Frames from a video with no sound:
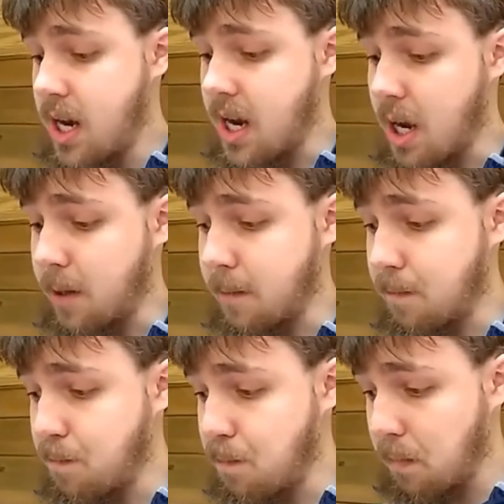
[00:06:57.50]
Now,
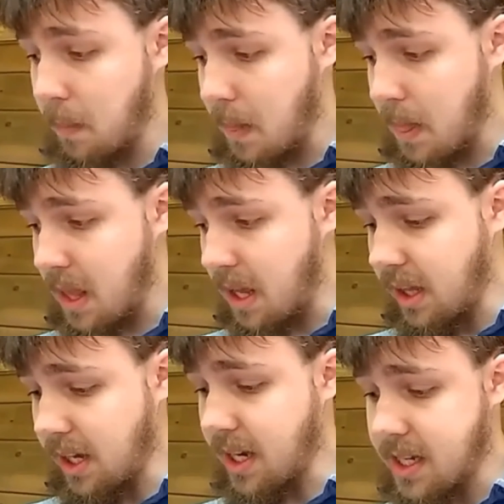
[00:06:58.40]

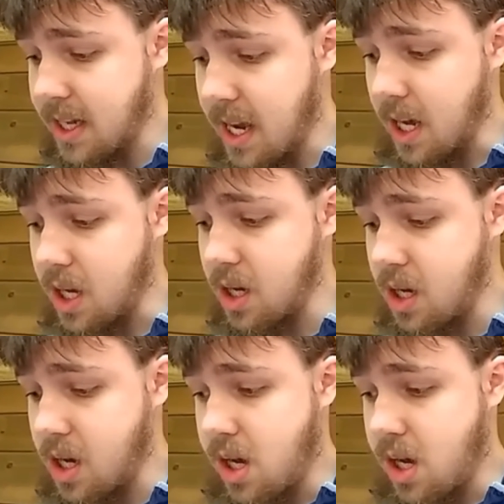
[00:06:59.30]
like I said,